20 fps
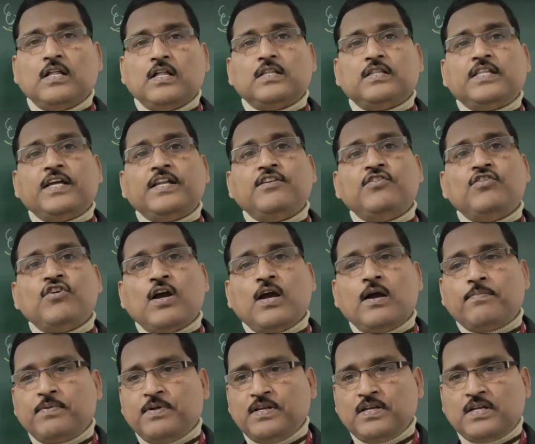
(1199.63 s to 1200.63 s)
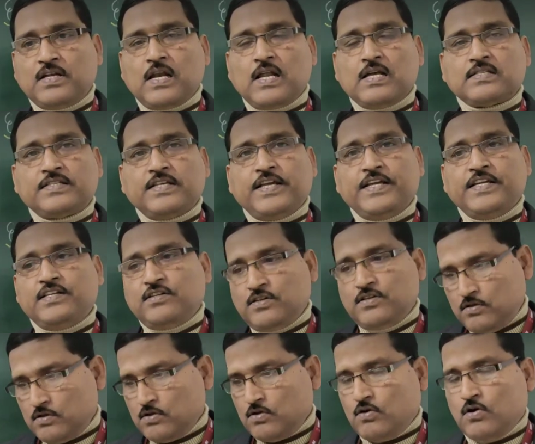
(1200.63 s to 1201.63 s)
Then you have in class 8
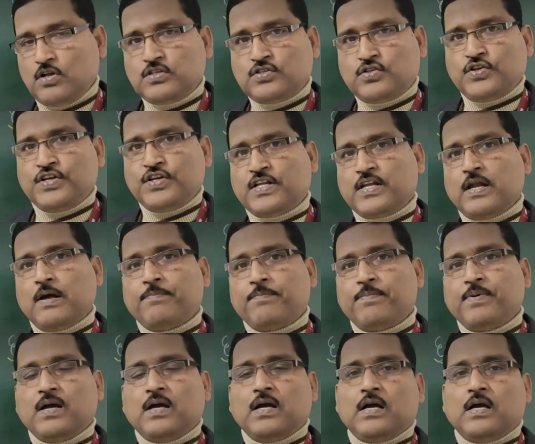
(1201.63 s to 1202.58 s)
Also graph,